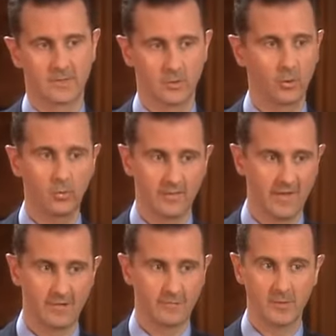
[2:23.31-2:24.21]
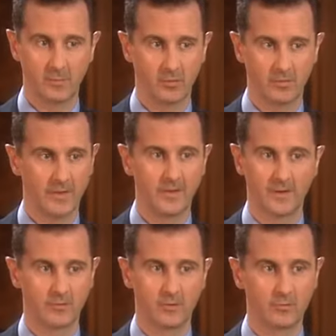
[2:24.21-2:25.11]
You always have people that
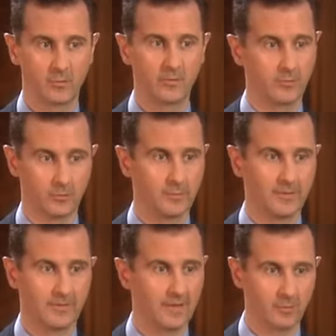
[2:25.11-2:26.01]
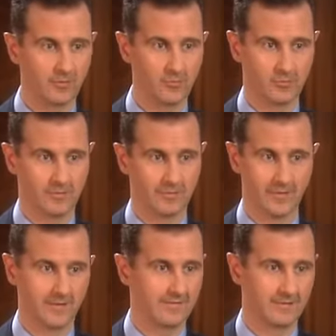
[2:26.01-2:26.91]
don't want you to be in that position.
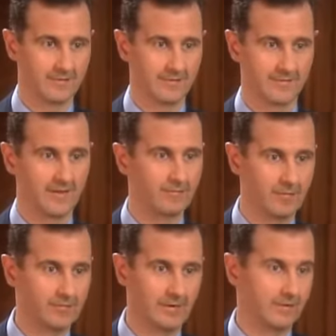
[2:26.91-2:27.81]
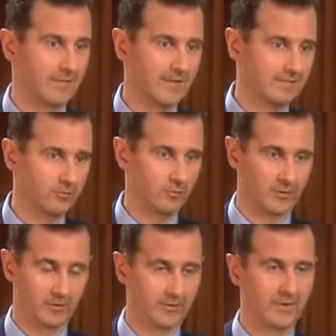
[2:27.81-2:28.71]
That's self-evident. That's normal.
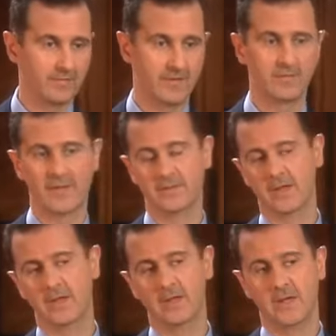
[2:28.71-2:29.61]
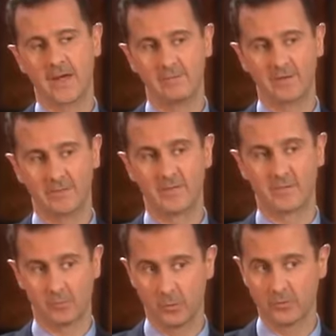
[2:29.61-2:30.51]
You cannot say that having the
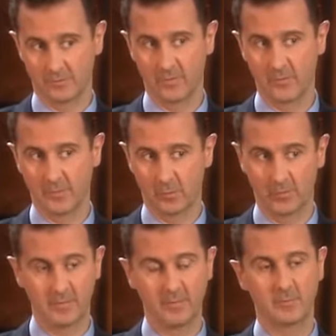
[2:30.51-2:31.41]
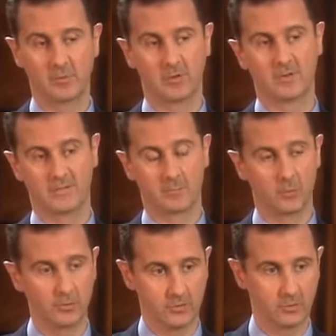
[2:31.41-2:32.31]
support of the people or the people
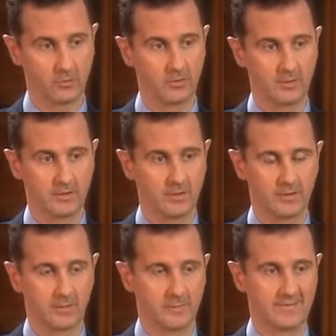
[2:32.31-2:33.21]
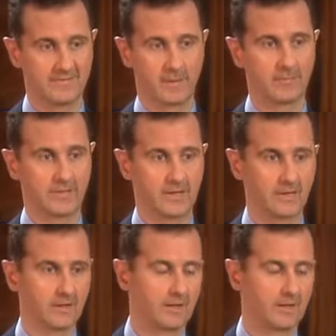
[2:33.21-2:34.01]
support you means something